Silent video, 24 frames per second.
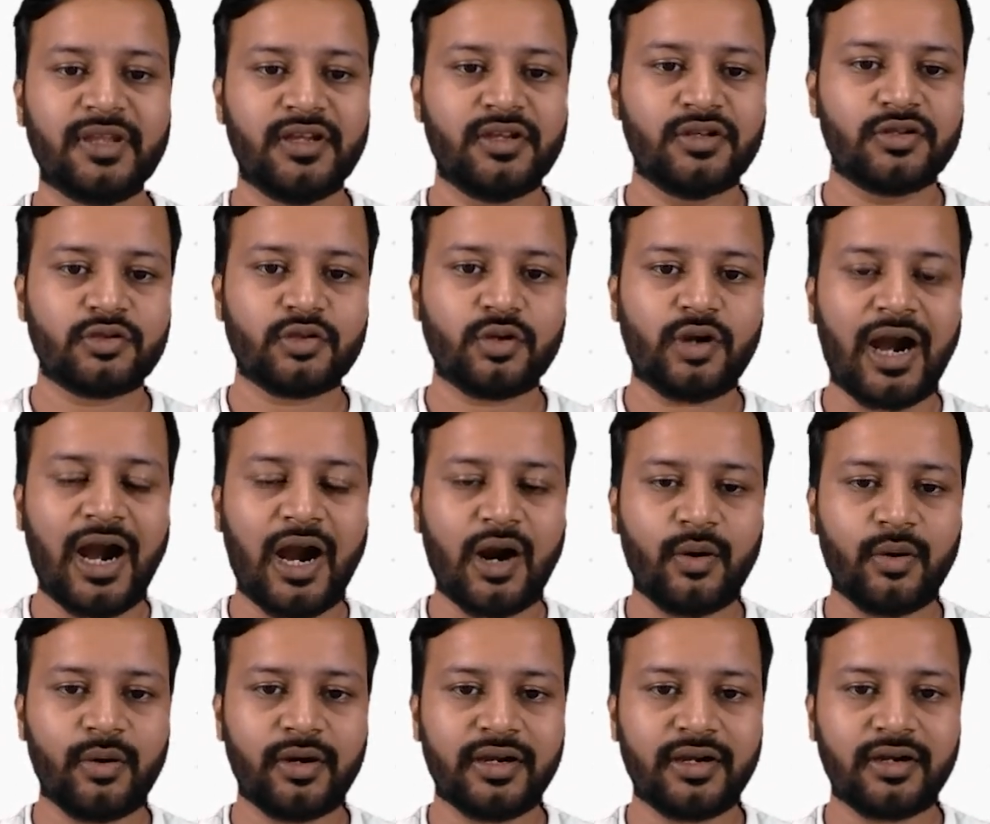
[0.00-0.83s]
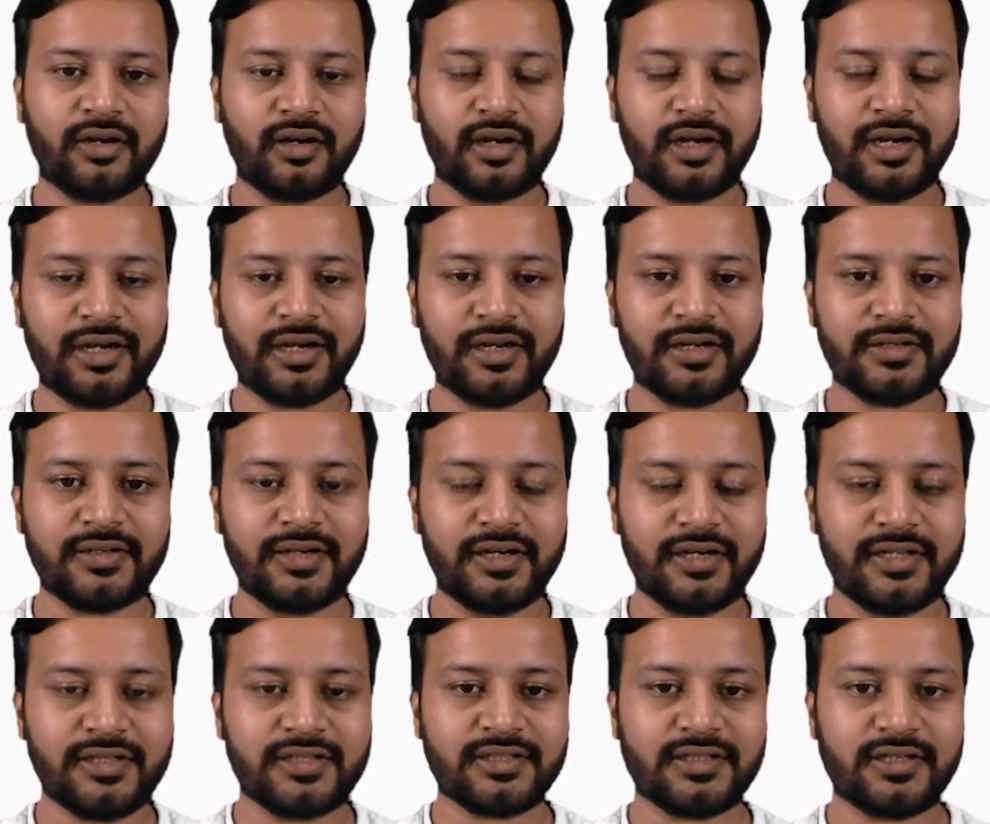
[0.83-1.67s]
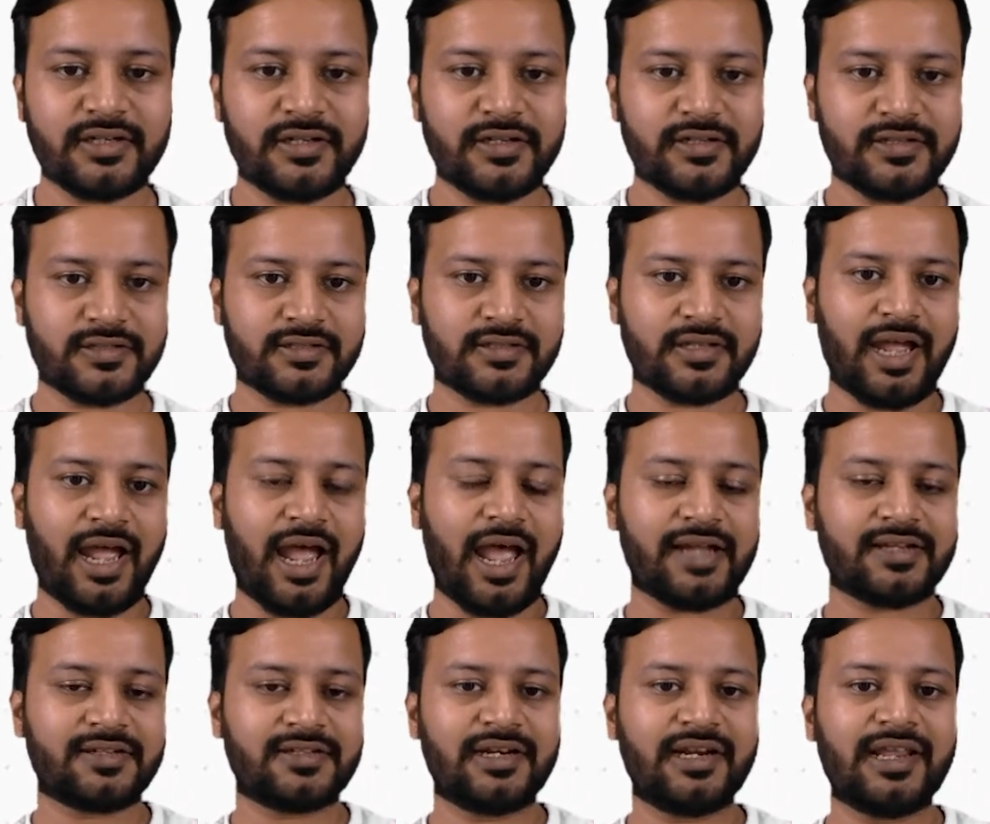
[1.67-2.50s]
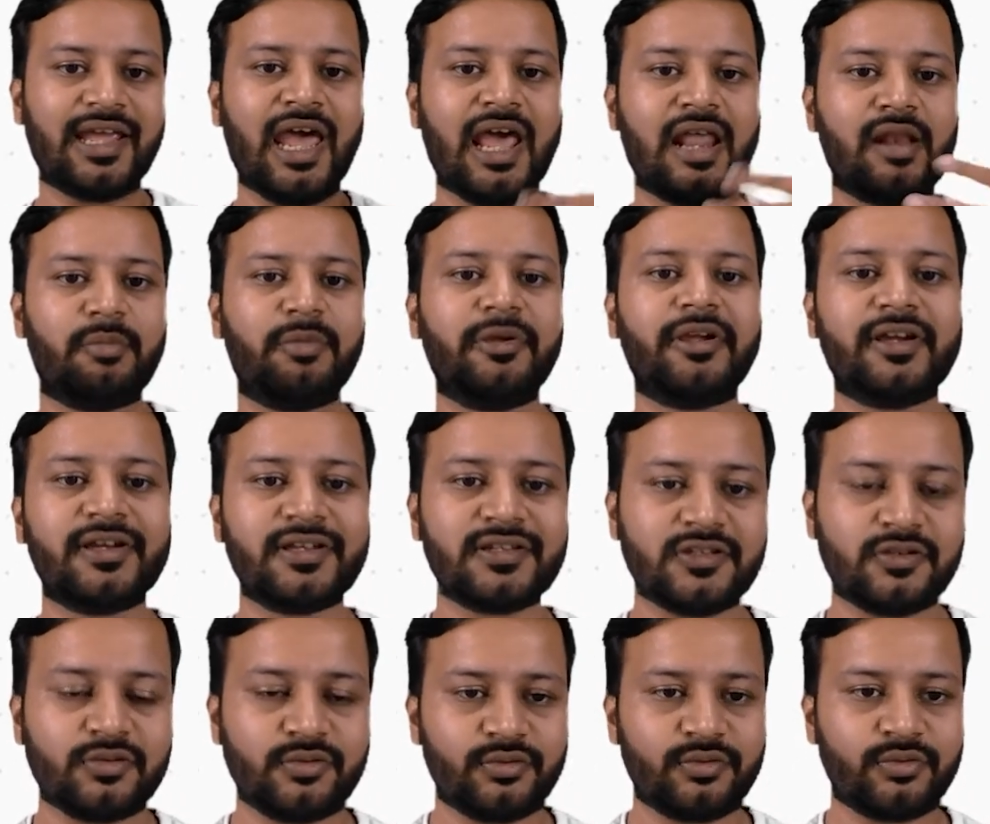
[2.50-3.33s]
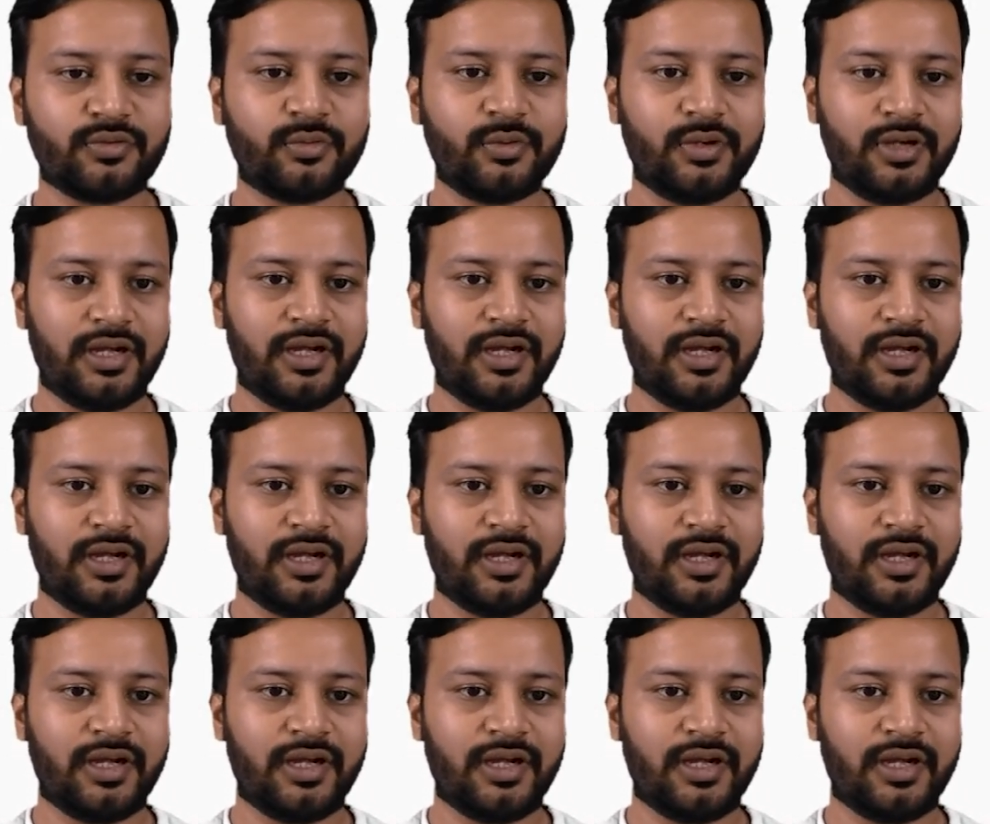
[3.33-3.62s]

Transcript: So how it is actually helping us to